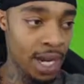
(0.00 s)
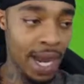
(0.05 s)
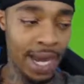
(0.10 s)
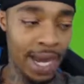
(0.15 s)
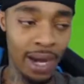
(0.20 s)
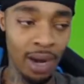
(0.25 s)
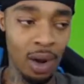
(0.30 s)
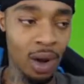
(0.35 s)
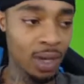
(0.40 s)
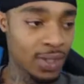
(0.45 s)

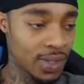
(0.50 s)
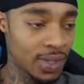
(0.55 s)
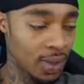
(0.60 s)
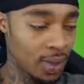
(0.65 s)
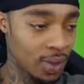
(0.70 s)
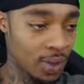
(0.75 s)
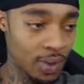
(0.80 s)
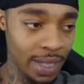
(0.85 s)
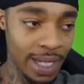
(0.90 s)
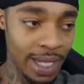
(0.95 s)
And then
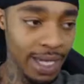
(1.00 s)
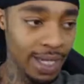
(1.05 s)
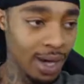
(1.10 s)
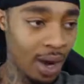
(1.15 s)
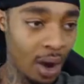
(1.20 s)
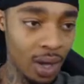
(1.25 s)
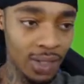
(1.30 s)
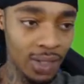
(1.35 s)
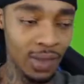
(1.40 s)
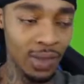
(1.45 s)
he
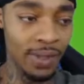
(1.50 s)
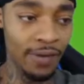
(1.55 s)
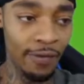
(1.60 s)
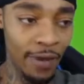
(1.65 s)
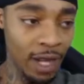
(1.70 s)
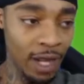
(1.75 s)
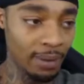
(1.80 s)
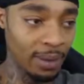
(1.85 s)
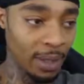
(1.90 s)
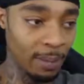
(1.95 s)
also
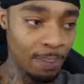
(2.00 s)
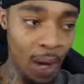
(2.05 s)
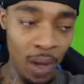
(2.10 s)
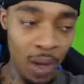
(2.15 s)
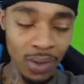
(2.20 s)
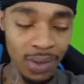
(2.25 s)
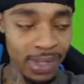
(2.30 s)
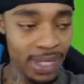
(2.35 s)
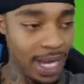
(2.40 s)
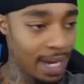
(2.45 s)
developed a
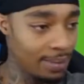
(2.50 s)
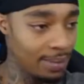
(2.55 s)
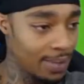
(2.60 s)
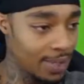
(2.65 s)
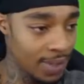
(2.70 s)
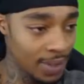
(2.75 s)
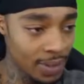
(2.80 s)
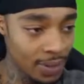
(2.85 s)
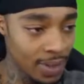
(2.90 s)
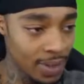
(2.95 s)
post game
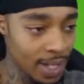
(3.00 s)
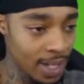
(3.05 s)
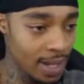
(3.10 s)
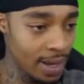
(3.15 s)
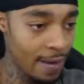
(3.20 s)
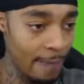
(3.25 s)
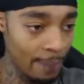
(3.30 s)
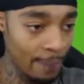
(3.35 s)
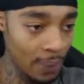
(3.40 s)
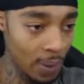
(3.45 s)
too.
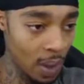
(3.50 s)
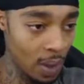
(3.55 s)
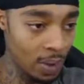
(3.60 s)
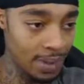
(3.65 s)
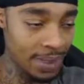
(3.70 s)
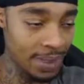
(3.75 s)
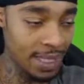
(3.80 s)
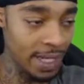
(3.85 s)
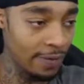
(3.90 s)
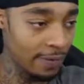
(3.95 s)

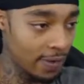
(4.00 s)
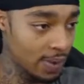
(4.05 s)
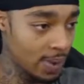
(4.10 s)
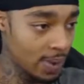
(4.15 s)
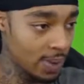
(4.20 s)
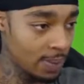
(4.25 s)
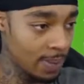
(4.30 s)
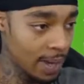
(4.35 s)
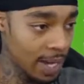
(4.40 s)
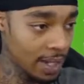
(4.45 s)
His defense
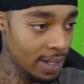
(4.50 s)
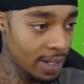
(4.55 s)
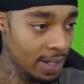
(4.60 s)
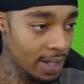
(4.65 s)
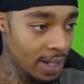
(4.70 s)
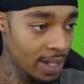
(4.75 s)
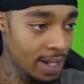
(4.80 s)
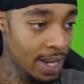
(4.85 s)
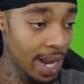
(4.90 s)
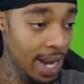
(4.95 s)
was
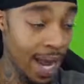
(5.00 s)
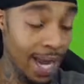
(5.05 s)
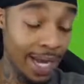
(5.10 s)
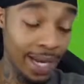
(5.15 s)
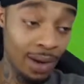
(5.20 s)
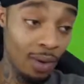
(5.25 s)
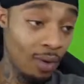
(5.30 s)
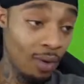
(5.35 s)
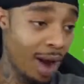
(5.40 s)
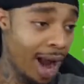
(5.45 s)
better. And
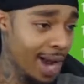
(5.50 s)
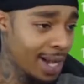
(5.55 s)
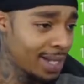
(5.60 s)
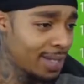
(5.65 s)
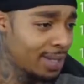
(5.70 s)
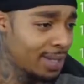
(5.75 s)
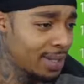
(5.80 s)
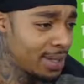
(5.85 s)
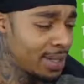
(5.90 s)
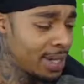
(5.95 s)
then the
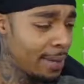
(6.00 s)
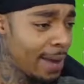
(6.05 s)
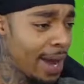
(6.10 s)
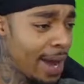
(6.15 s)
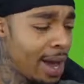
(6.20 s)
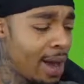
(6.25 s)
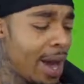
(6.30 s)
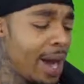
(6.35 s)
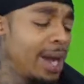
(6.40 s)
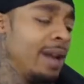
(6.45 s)
Rockets just
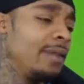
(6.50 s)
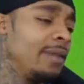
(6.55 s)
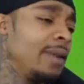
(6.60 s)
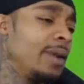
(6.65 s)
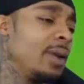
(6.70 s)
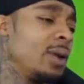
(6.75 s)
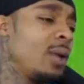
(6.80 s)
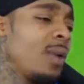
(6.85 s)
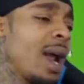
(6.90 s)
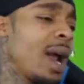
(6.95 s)
somehow, I didn't even
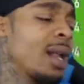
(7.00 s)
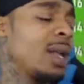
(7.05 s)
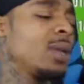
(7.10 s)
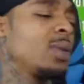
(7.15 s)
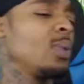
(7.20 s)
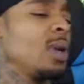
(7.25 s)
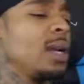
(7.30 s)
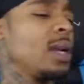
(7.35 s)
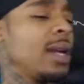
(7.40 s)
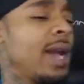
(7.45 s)
know the
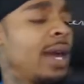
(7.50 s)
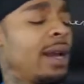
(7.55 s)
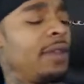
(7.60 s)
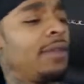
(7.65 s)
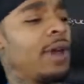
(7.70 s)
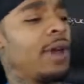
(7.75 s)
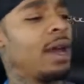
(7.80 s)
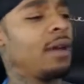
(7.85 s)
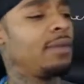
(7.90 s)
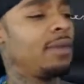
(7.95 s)
Rockets won the
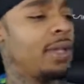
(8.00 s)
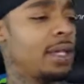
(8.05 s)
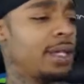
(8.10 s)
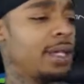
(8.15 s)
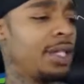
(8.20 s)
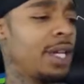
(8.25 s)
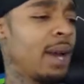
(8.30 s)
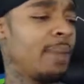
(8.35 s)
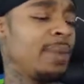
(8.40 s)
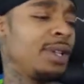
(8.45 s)
95
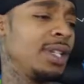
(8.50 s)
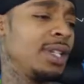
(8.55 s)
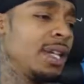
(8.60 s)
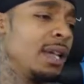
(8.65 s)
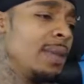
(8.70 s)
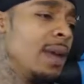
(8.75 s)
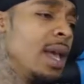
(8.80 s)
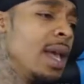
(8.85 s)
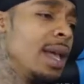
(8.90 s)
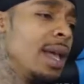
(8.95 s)

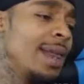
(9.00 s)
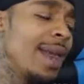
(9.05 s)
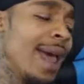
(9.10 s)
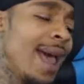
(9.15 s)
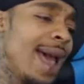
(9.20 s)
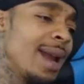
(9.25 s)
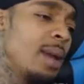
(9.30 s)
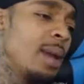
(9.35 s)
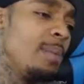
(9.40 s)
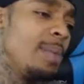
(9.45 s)
championship. That
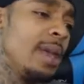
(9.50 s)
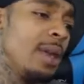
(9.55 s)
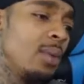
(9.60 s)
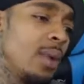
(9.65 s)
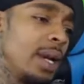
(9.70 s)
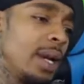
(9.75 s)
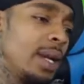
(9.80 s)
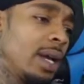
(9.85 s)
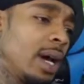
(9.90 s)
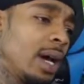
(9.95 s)
had to be
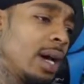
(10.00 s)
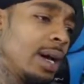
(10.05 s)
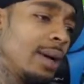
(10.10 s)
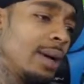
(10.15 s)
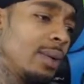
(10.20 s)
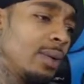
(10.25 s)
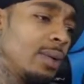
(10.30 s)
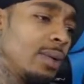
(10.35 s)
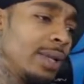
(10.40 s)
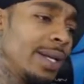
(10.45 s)
when
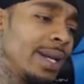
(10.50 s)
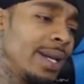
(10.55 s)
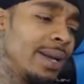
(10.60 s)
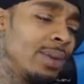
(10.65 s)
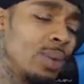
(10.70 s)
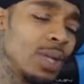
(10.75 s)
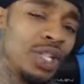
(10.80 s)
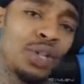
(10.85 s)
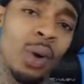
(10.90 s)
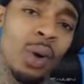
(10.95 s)

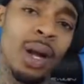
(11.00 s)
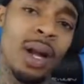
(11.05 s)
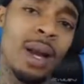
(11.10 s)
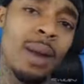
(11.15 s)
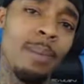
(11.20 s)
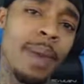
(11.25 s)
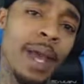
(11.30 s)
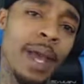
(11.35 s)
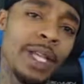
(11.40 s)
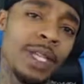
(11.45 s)
was Jordan
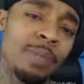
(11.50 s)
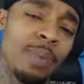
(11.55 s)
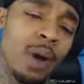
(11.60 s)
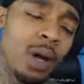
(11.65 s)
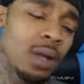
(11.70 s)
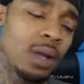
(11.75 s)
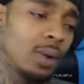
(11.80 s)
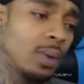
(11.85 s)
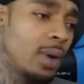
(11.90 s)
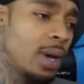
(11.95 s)
in
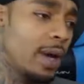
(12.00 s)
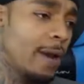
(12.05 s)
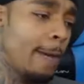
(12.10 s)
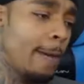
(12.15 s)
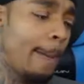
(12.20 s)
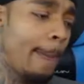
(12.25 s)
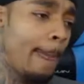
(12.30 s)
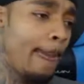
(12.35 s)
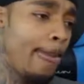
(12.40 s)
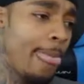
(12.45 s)
baseball or
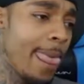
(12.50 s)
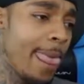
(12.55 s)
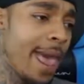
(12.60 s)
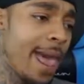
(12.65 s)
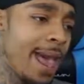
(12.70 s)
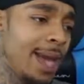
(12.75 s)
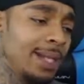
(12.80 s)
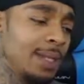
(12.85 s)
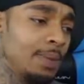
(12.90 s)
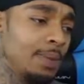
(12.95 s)
what?
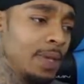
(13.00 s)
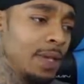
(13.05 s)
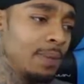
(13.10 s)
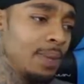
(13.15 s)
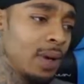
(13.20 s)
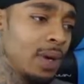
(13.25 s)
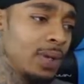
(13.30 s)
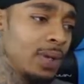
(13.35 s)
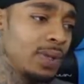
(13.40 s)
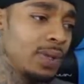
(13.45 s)
Had to be,
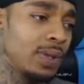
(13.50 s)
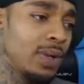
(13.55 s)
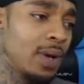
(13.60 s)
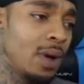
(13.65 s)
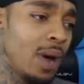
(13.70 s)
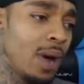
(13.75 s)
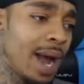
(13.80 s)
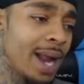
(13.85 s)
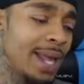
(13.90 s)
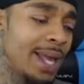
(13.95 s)
bro.
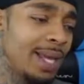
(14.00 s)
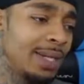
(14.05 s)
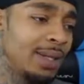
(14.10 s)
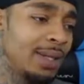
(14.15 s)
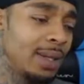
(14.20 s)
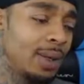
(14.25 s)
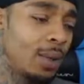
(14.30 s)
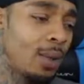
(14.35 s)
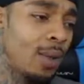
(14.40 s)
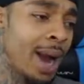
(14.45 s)
I can't
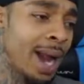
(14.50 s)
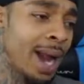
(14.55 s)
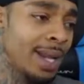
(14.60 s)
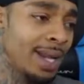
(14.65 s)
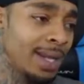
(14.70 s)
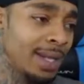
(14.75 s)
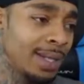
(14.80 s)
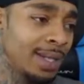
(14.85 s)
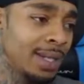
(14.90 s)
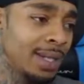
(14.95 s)
see the
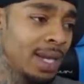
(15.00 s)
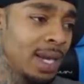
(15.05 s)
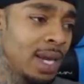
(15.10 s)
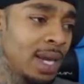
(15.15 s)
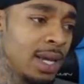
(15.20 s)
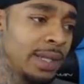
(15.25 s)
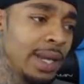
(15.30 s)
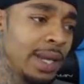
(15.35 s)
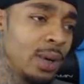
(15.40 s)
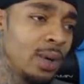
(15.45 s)
Rockets.
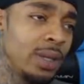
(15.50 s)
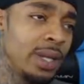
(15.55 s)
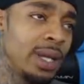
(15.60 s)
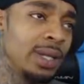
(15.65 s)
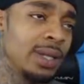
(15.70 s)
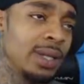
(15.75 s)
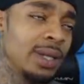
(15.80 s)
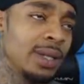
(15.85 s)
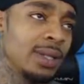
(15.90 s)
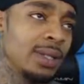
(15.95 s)

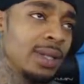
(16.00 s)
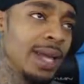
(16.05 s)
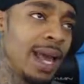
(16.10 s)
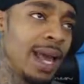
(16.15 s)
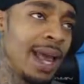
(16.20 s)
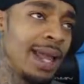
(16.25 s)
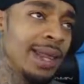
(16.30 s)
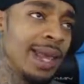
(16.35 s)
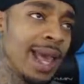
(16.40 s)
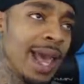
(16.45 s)
Because
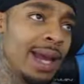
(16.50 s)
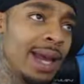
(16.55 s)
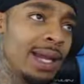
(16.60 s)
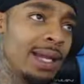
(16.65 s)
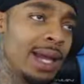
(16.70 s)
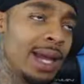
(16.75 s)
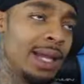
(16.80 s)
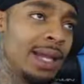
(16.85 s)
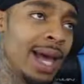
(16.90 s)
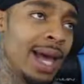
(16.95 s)
they had
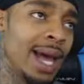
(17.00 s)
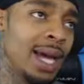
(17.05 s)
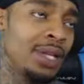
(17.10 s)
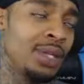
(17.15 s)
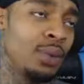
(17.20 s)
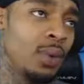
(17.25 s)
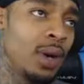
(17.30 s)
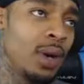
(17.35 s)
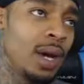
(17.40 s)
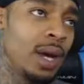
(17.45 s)
a
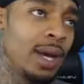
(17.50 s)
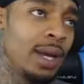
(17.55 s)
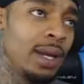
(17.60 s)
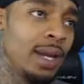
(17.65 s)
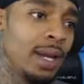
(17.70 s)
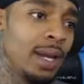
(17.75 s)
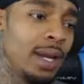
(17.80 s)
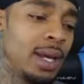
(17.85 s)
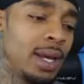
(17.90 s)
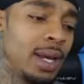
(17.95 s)
Olajuwon,
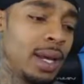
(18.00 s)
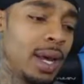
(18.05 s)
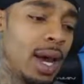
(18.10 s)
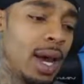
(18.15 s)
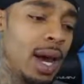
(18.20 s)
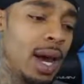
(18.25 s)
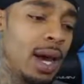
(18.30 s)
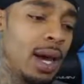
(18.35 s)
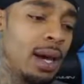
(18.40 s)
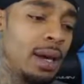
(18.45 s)

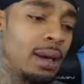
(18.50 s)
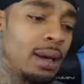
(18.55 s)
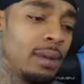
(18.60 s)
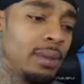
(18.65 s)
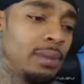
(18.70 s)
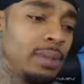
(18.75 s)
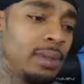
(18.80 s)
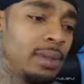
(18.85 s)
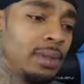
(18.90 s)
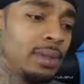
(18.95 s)

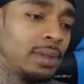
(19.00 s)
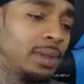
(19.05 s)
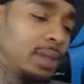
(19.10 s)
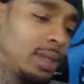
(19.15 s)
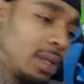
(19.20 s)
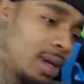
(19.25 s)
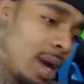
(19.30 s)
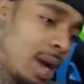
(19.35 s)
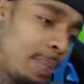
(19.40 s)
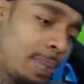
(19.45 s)
a
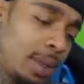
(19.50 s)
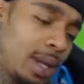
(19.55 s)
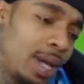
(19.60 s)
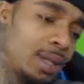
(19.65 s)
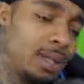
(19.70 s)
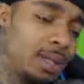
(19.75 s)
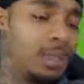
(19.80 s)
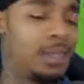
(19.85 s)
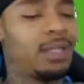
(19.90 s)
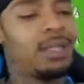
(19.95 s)
couple
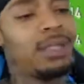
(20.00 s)
others.